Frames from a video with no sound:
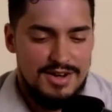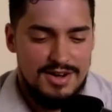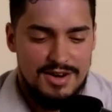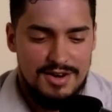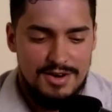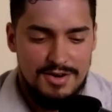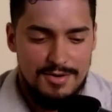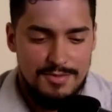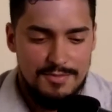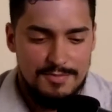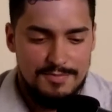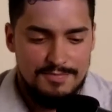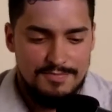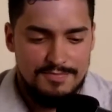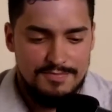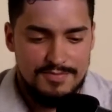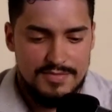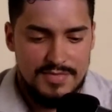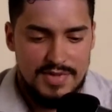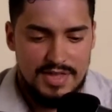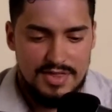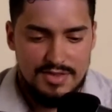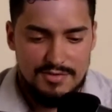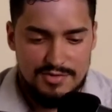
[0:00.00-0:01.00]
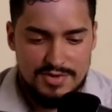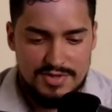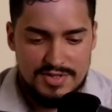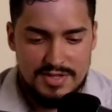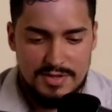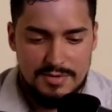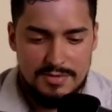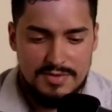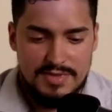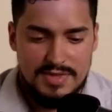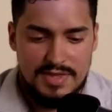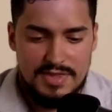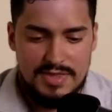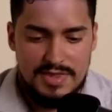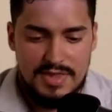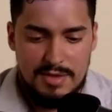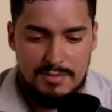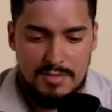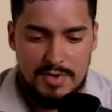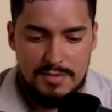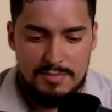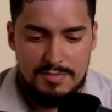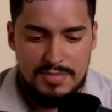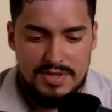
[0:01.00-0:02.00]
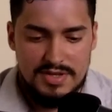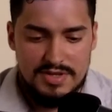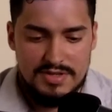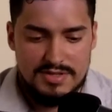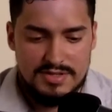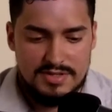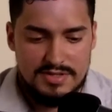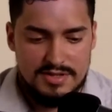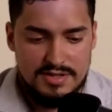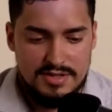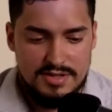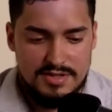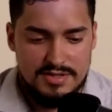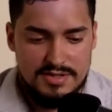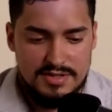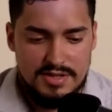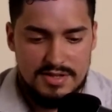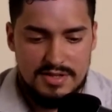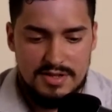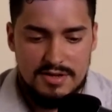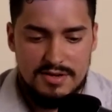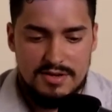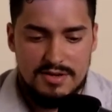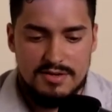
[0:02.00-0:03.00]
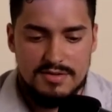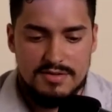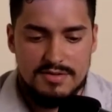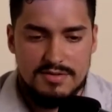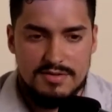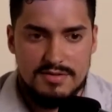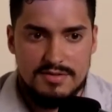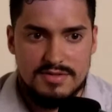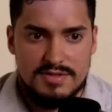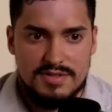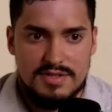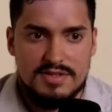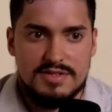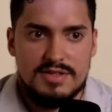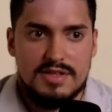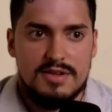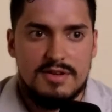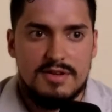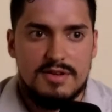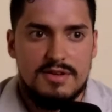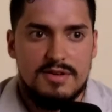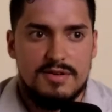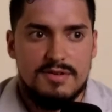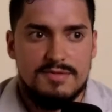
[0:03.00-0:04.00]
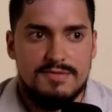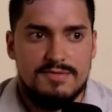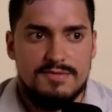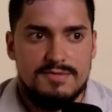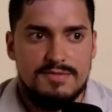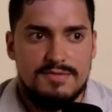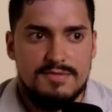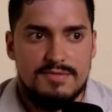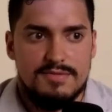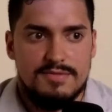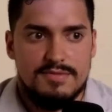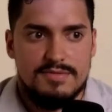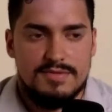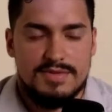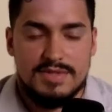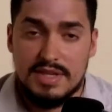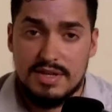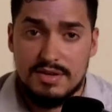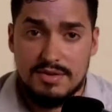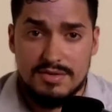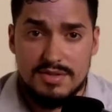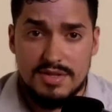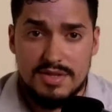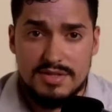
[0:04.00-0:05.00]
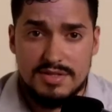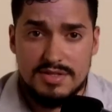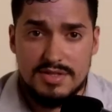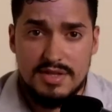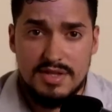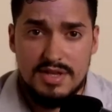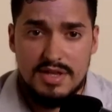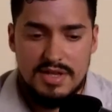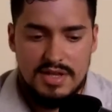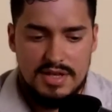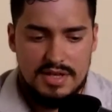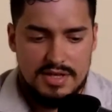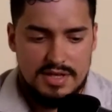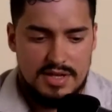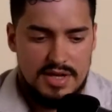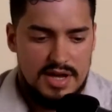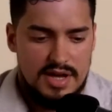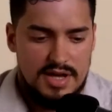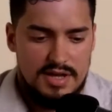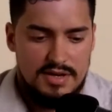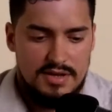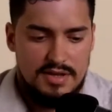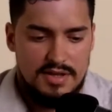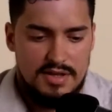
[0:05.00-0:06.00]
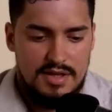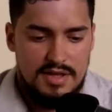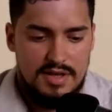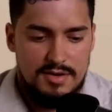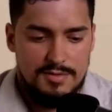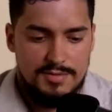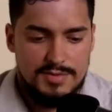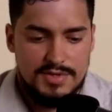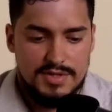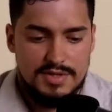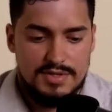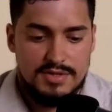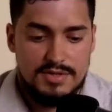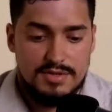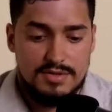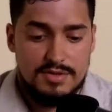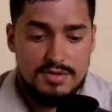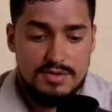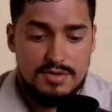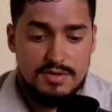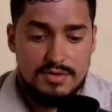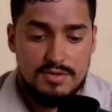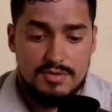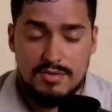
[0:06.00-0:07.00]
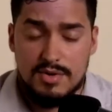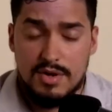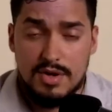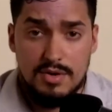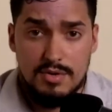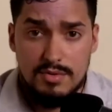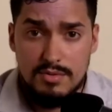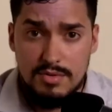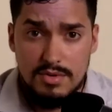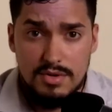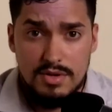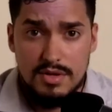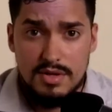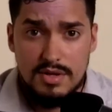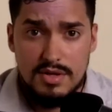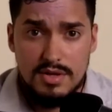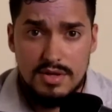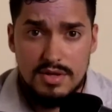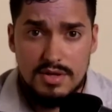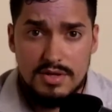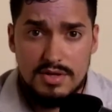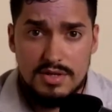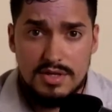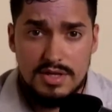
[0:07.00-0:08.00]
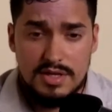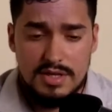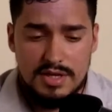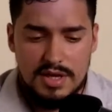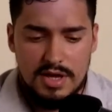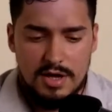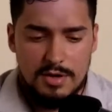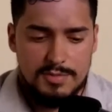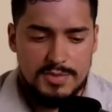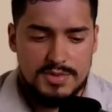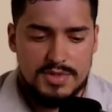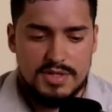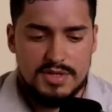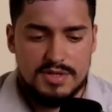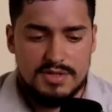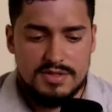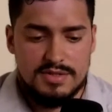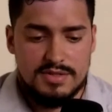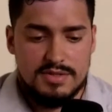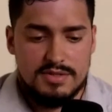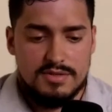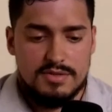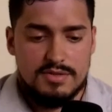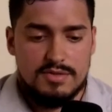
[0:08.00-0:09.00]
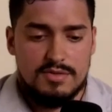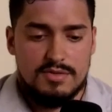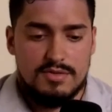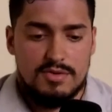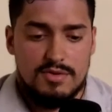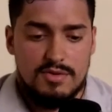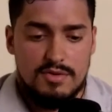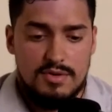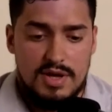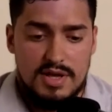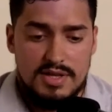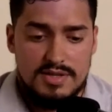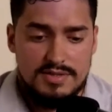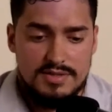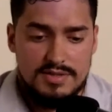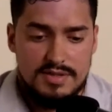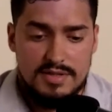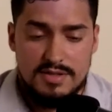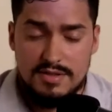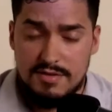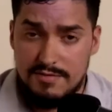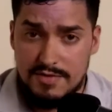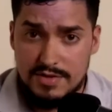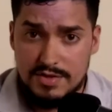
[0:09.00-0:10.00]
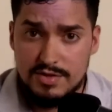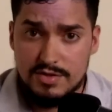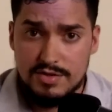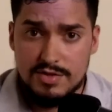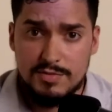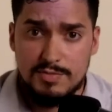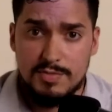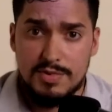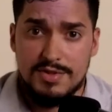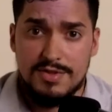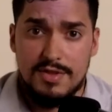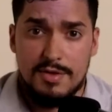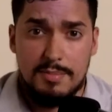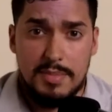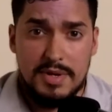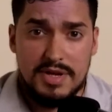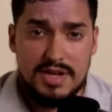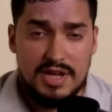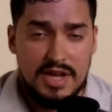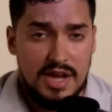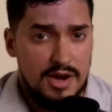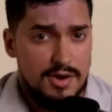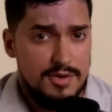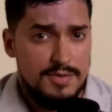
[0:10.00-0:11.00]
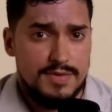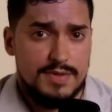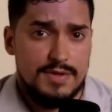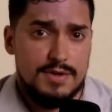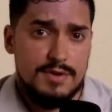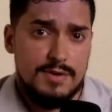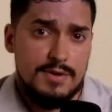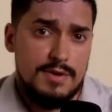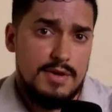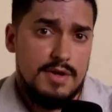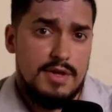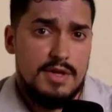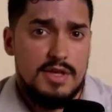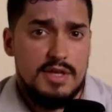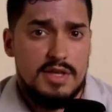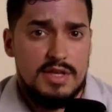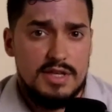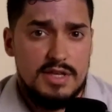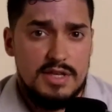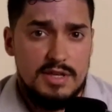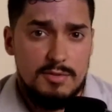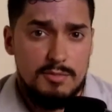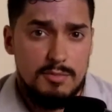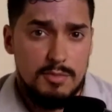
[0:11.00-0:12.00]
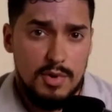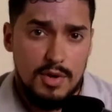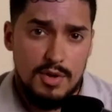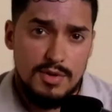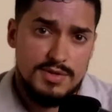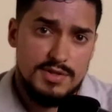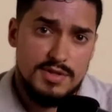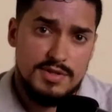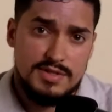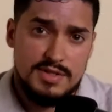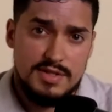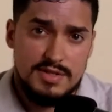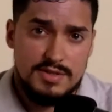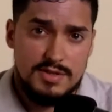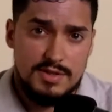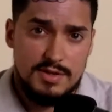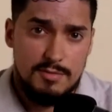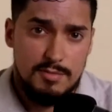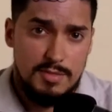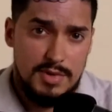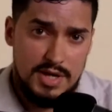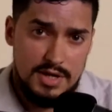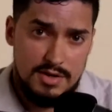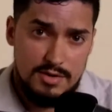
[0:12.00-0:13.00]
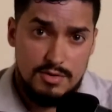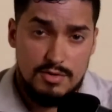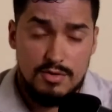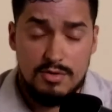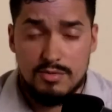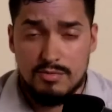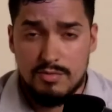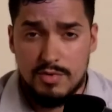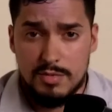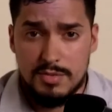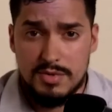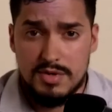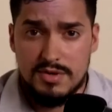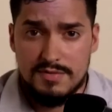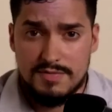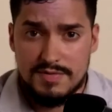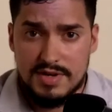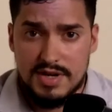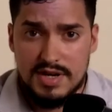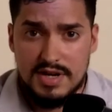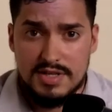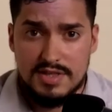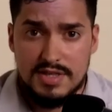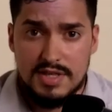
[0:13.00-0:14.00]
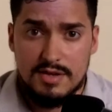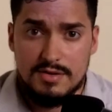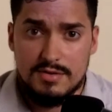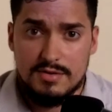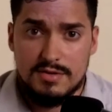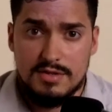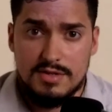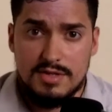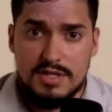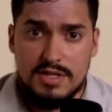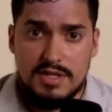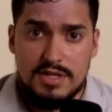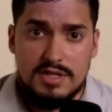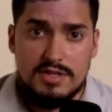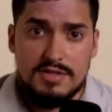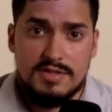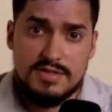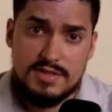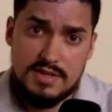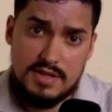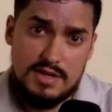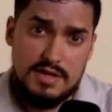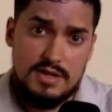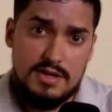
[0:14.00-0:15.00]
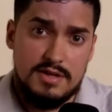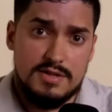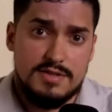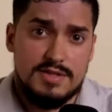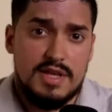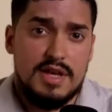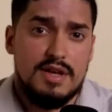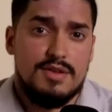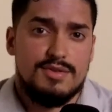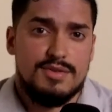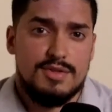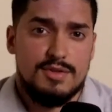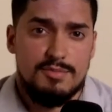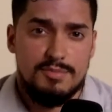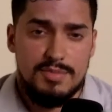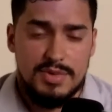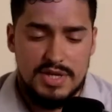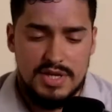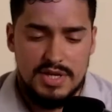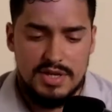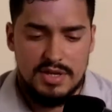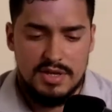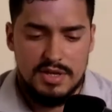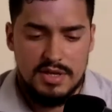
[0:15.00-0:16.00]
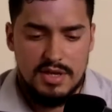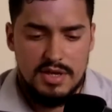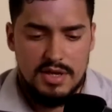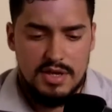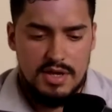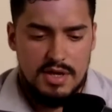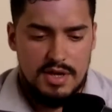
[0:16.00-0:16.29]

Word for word: Um, and the reason that may be is because in our season of singleness, God helps us grow. He helps us grow as individuals, build up a character. He molds us into the man or woman of God that He set us out to be.